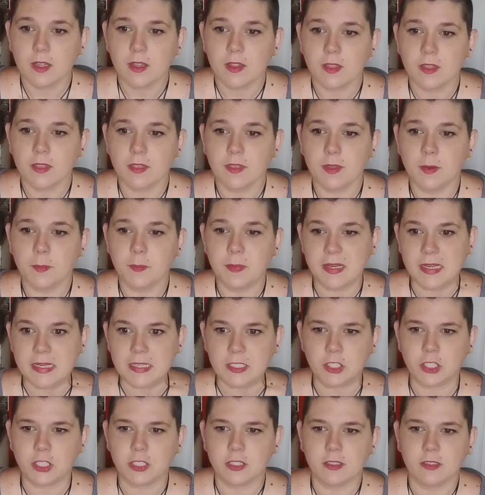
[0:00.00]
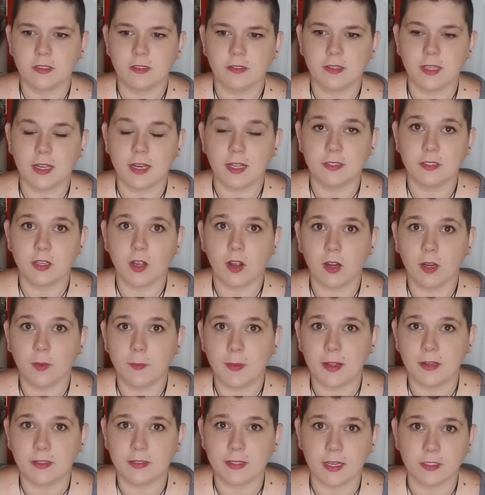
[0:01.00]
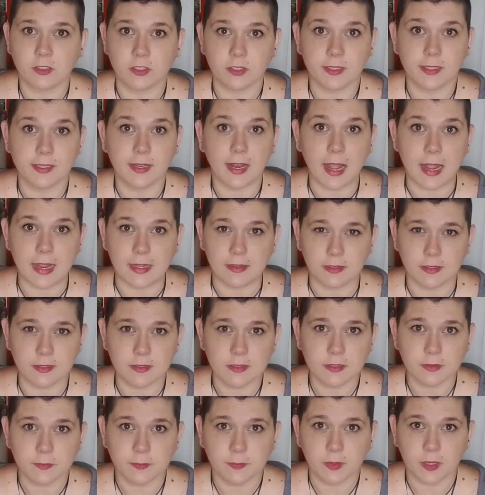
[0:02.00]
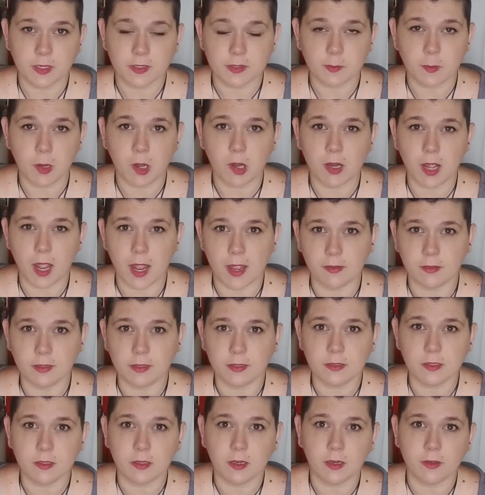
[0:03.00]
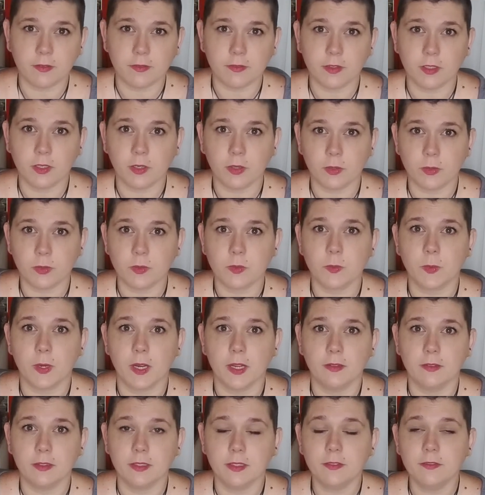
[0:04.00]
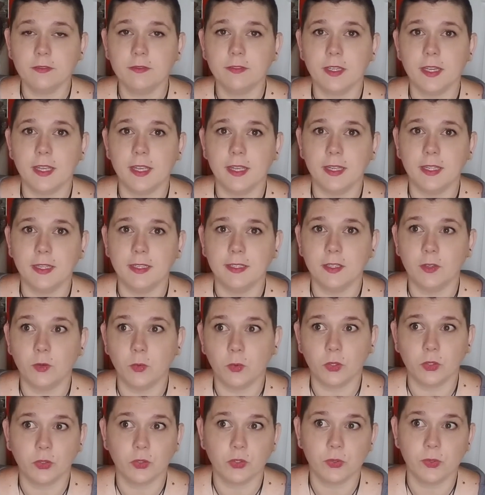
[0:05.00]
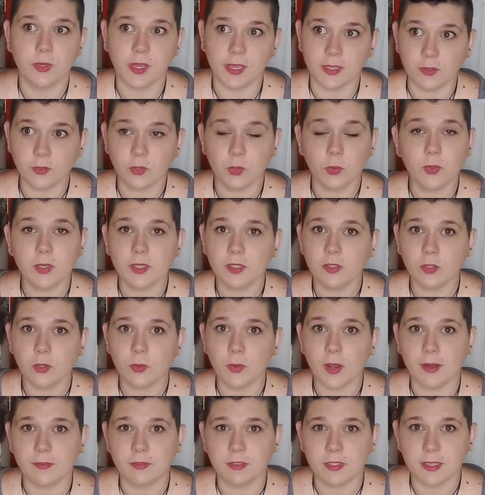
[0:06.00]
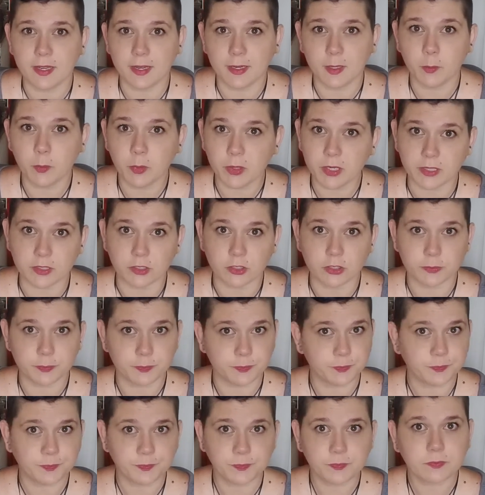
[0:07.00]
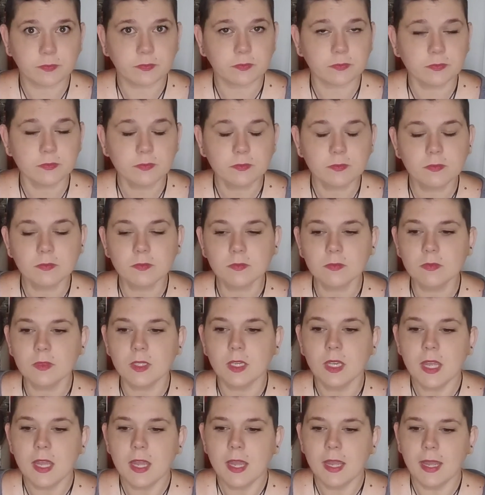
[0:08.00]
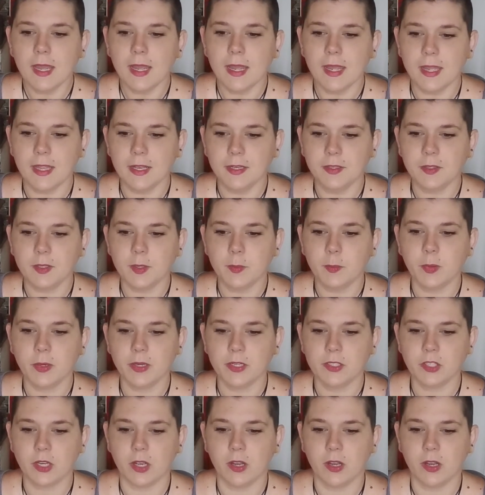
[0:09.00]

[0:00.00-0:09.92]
the beach that I talk about is actually an island, a small island off the coast where I live. And in order to get to it, you have to take a bridge. And the bridge